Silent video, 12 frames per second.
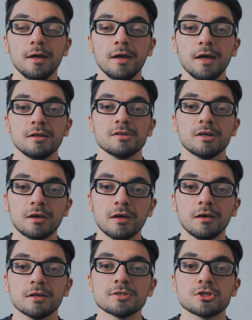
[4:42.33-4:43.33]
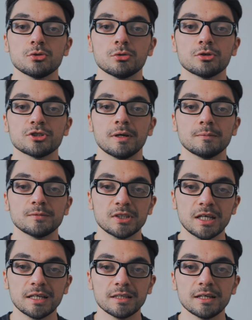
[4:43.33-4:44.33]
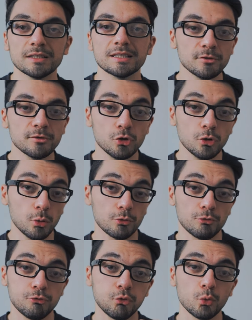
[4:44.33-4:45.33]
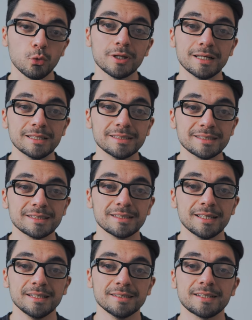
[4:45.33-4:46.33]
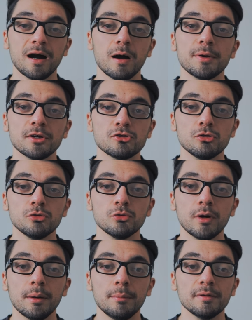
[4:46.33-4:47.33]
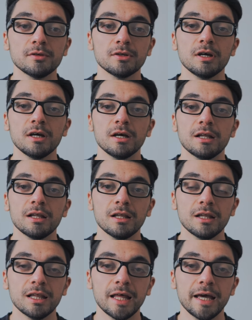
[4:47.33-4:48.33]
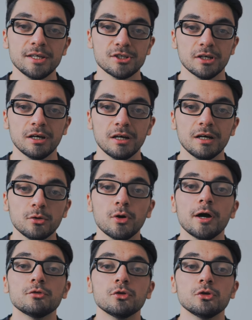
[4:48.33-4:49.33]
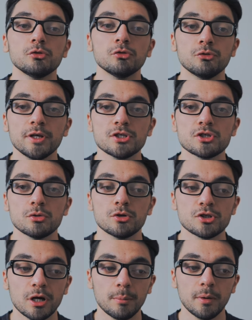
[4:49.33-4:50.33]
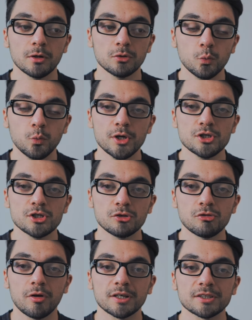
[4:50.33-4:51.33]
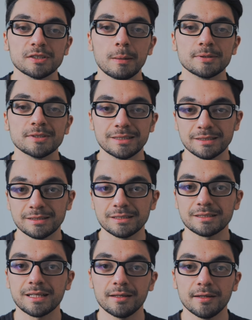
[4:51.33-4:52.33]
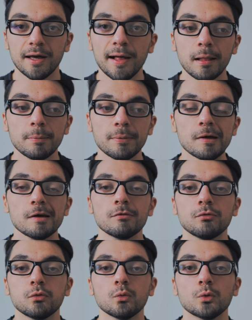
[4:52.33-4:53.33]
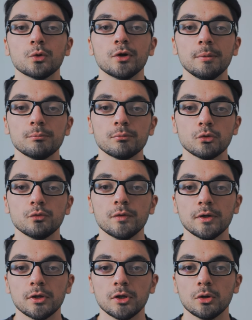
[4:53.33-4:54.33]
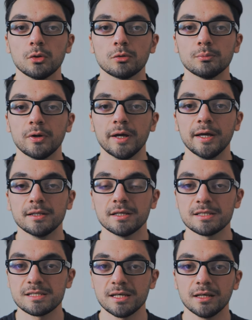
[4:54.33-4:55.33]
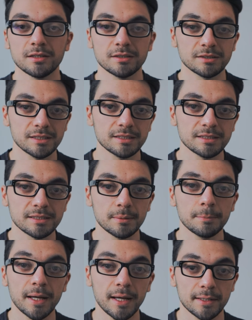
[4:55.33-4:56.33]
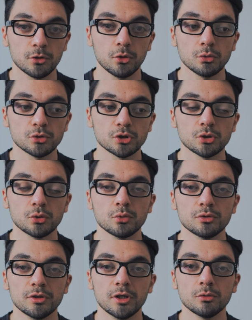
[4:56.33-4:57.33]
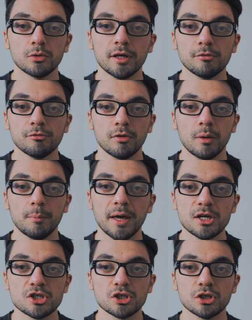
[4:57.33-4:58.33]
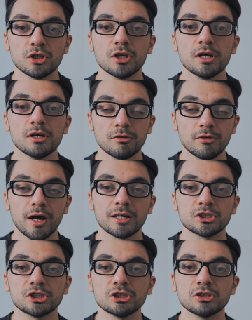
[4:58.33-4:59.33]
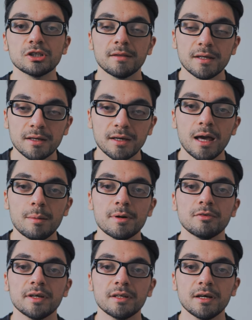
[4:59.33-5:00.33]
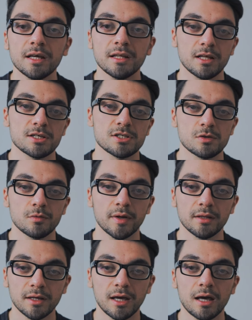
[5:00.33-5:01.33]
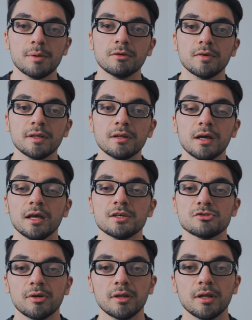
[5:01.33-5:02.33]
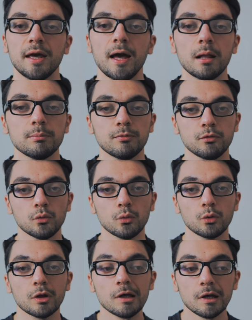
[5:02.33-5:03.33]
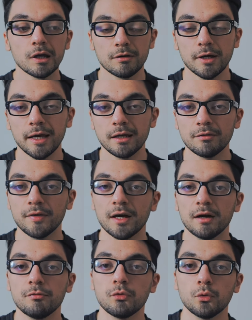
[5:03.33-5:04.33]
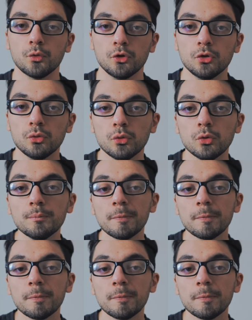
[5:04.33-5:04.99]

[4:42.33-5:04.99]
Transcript: it kills your some signals and your fullness is coming to you a bit later. You have to do research about which drug substances can help for improving your brain signal system and also neuroinflammation reduction and Coumarin industry. The Coumarin is really helpful area for you